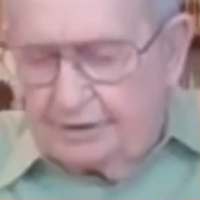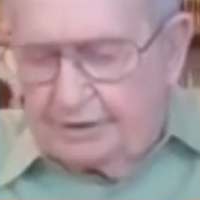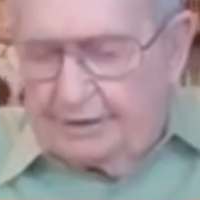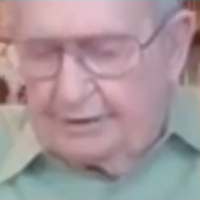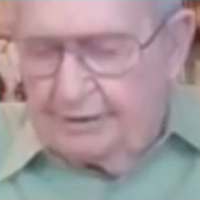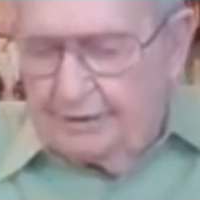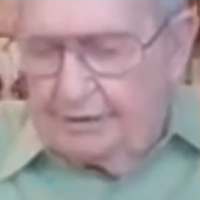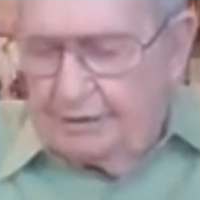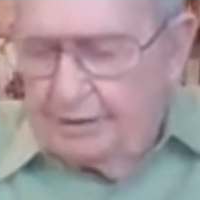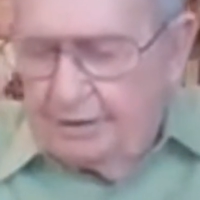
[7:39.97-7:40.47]
uh,
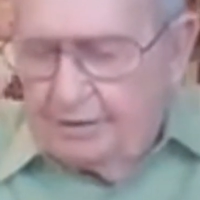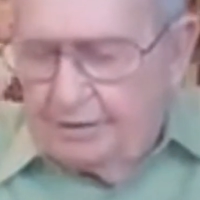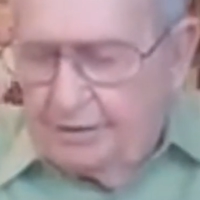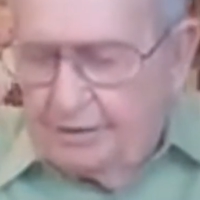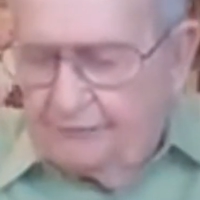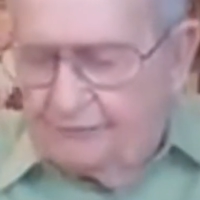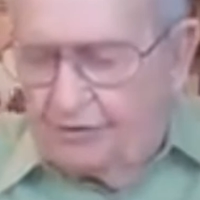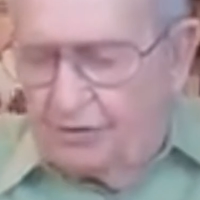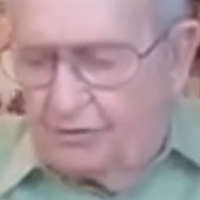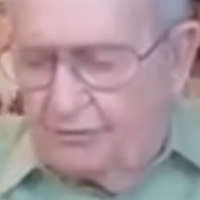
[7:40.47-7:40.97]

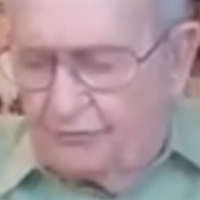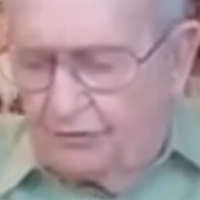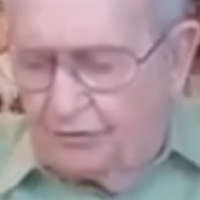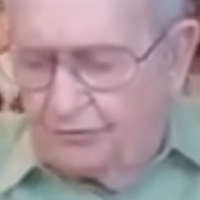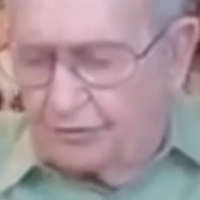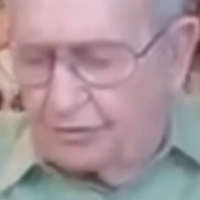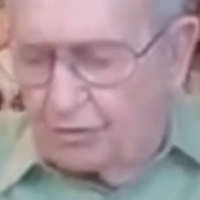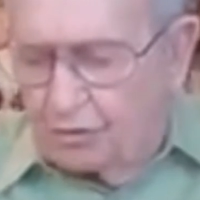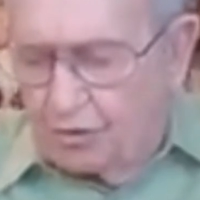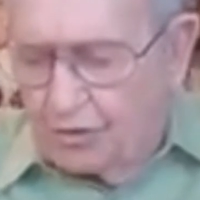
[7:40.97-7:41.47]
for,
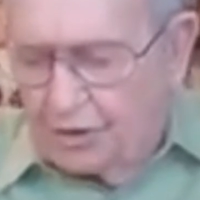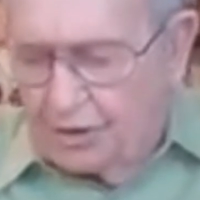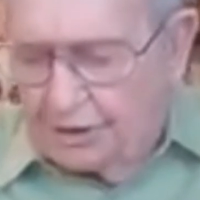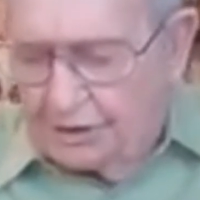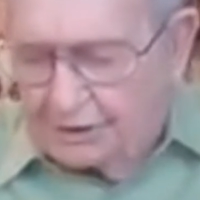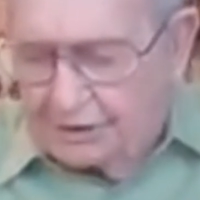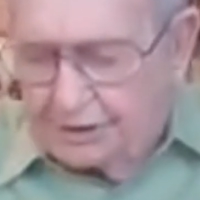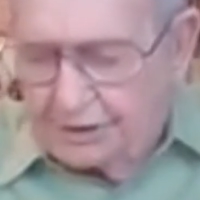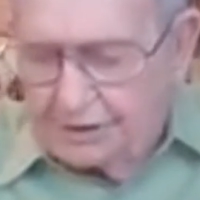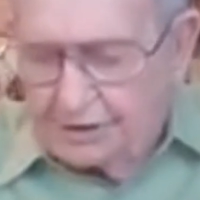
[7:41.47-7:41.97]
for the
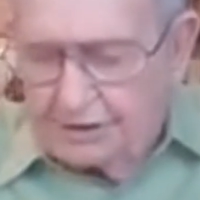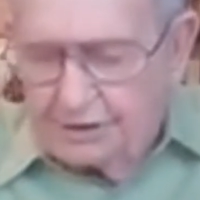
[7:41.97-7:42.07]
Greek